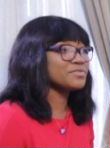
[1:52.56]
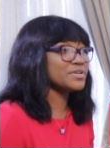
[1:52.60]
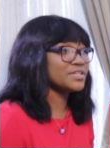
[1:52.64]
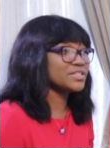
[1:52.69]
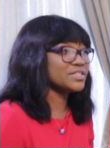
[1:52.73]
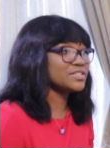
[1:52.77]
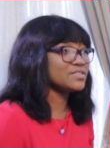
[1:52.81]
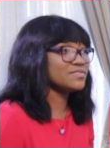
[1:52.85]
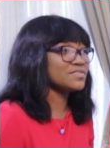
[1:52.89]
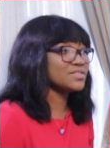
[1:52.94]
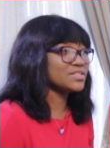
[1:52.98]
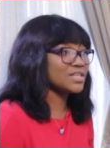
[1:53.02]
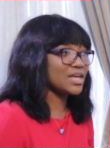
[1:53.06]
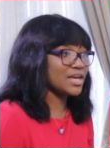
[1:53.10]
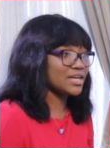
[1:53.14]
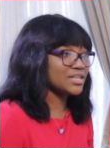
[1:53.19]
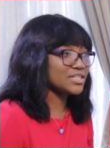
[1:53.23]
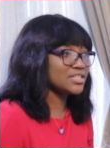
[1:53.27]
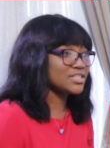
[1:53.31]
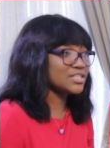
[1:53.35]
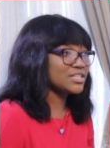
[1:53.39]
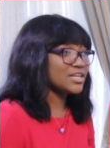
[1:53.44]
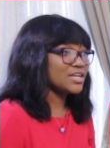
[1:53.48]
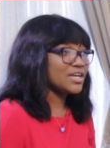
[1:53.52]
creative
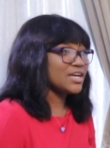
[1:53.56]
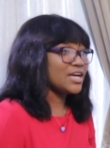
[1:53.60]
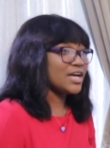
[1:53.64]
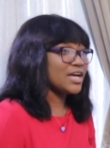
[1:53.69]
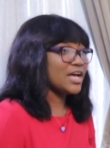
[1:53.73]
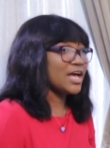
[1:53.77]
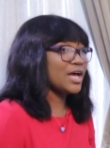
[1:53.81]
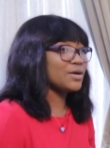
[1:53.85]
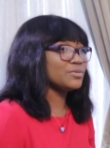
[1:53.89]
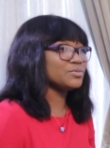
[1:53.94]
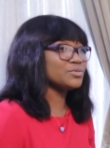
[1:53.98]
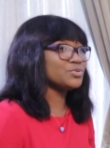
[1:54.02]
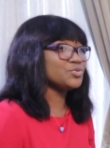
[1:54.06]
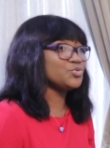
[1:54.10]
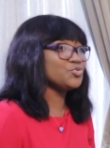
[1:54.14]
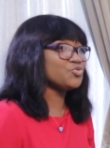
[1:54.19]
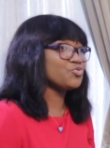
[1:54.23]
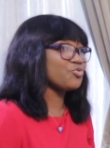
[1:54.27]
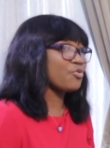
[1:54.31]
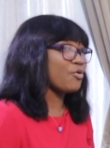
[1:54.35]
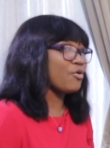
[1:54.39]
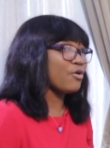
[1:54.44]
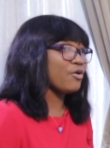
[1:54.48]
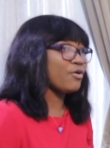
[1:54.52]
side. I would
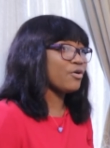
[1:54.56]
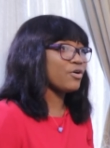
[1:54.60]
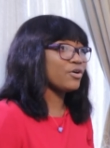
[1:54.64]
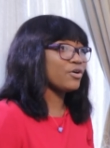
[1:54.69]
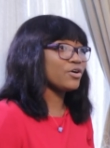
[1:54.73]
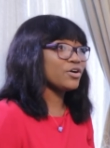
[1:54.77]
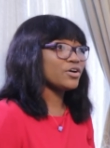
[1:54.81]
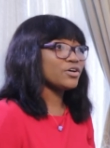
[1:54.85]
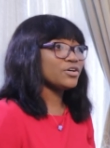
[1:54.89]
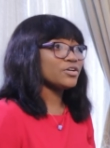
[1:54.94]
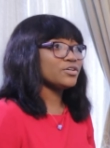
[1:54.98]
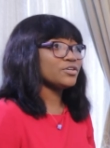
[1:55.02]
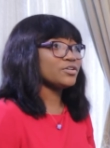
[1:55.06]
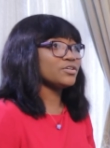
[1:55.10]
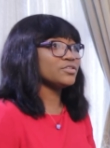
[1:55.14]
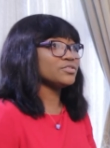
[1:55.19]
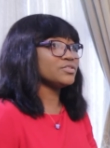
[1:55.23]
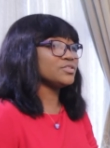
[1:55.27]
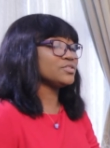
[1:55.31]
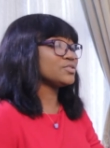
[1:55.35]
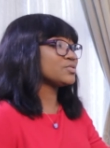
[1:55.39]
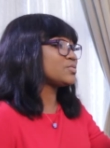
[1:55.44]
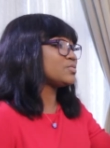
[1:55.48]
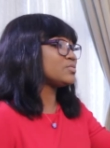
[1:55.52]
draw on
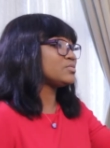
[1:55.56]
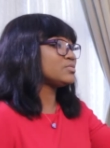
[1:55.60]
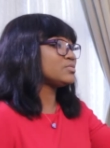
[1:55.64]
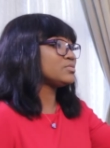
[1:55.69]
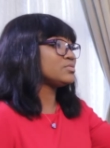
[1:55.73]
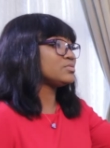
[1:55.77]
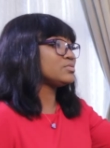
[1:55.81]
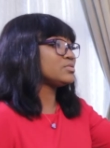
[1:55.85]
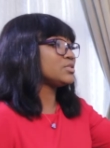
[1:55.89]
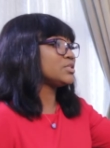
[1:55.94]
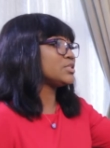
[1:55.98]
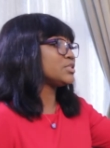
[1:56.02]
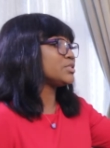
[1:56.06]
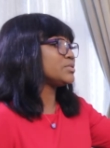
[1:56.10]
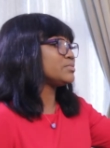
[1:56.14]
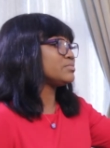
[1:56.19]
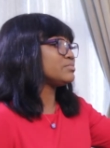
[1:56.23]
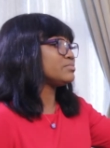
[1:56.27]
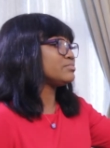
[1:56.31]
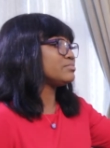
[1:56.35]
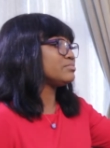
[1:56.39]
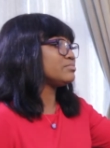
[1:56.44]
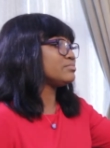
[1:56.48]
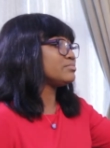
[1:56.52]
the school um,
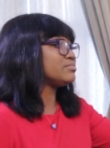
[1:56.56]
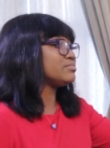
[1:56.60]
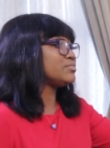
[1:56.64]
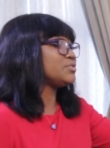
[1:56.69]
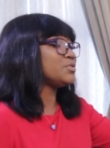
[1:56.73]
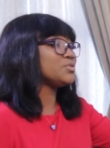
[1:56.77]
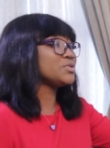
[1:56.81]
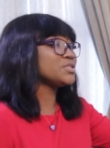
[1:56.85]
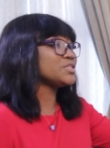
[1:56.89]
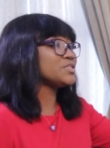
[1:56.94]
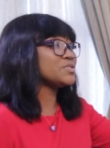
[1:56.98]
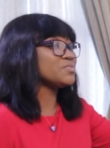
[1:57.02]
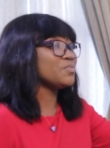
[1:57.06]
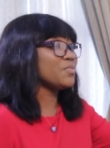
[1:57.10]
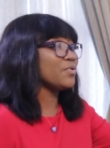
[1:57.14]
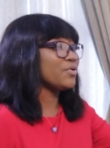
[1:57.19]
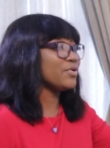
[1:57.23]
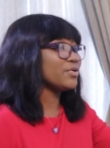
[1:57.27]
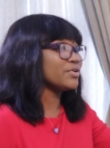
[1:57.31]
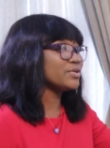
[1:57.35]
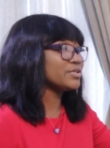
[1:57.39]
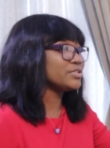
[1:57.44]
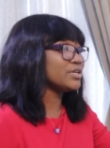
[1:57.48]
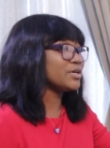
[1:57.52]
notice
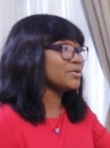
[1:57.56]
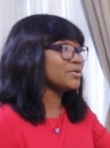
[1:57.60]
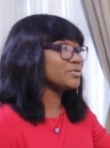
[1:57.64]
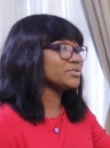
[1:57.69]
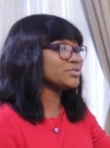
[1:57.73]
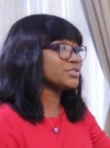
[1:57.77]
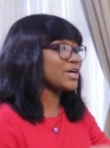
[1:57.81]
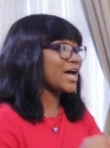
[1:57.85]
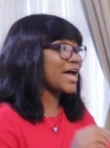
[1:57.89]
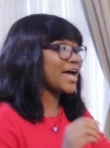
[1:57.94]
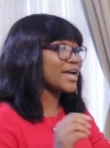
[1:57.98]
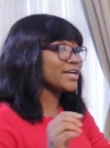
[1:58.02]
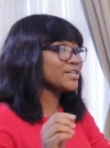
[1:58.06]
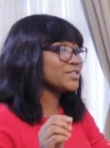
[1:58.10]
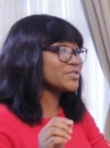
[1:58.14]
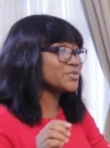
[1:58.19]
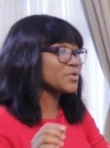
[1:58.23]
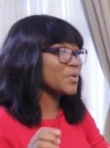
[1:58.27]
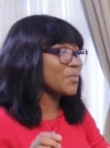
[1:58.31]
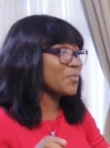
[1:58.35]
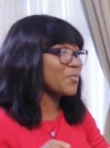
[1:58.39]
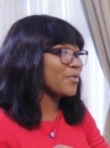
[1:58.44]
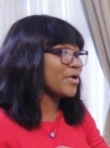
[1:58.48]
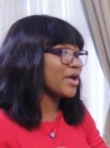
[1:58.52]
board. I would hide
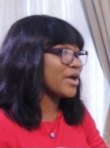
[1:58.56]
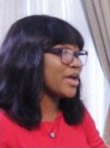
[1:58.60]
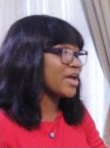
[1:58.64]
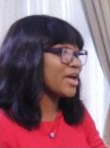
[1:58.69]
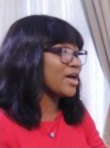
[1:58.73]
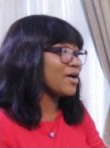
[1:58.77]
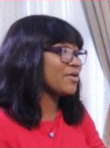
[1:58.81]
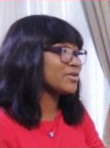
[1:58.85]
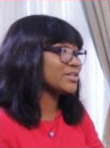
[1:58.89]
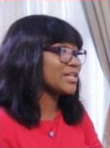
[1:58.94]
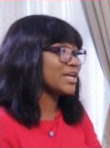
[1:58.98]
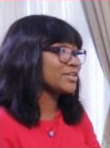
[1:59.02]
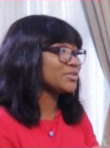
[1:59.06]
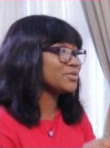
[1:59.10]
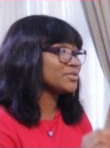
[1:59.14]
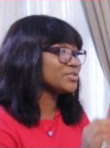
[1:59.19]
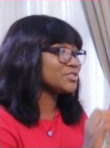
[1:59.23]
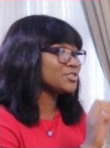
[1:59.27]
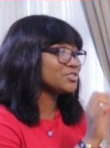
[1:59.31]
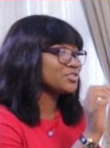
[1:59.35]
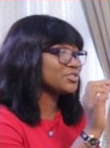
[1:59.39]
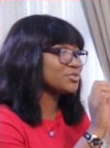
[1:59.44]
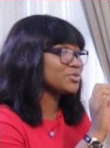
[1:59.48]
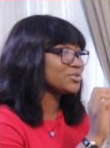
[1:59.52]
somewhere. I was like those
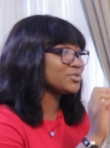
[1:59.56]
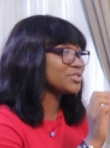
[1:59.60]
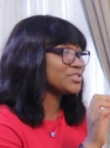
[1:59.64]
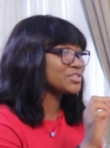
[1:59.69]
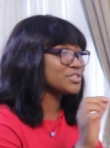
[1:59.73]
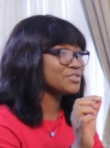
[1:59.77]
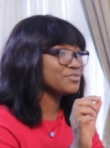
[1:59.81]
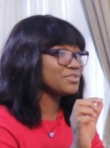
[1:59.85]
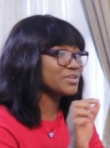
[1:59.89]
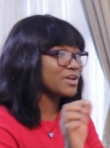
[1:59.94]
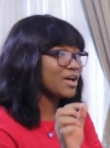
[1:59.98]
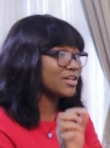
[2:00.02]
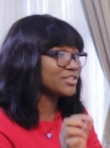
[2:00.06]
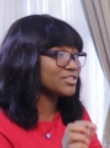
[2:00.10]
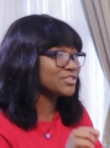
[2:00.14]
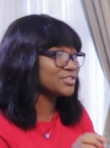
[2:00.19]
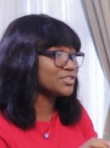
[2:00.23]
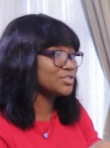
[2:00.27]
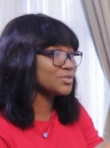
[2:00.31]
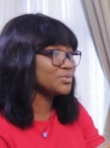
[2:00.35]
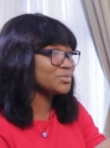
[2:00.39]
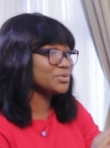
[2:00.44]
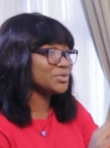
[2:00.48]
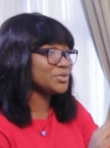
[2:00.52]
so secret
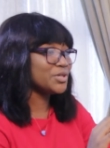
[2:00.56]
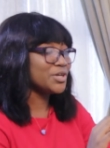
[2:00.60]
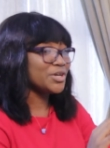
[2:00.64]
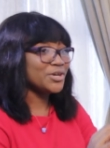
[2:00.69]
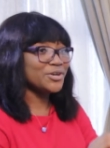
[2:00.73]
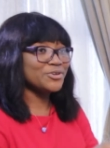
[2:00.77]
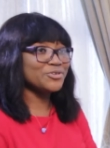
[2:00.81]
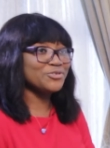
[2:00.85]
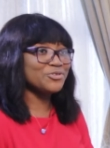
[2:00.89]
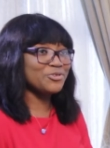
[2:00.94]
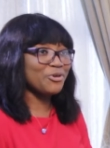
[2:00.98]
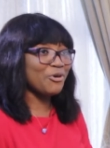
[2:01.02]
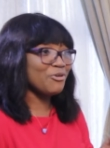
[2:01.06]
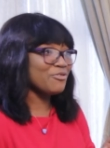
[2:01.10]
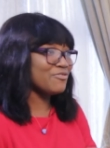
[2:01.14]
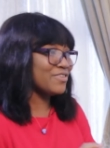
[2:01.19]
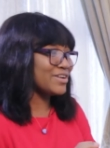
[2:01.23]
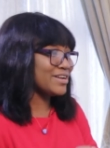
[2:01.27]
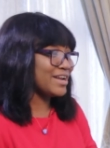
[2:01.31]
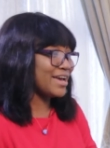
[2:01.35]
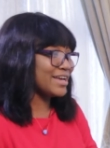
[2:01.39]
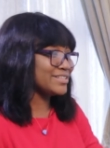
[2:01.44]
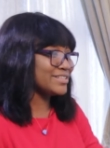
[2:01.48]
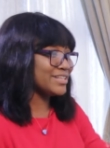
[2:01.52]
artists who draw
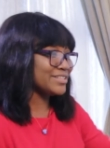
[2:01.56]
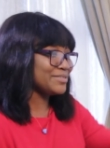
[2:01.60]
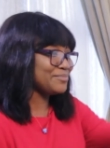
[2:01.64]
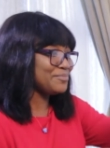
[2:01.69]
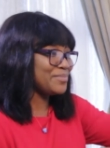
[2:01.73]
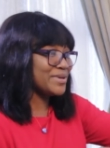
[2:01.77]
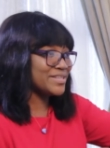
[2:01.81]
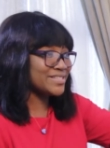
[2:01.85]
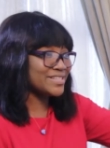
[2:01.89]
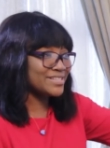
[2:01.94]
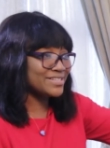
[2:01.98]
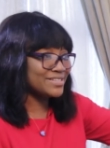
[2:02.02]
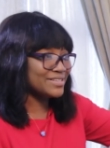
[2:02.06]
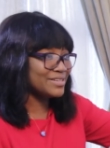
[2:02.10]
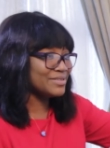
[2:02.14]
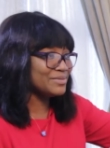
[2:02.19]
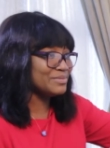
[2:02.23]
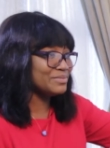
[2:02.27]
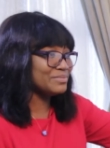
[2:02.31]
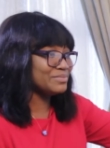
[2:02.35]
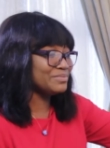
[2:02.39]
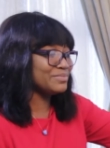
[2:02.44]
overnight and paste it um,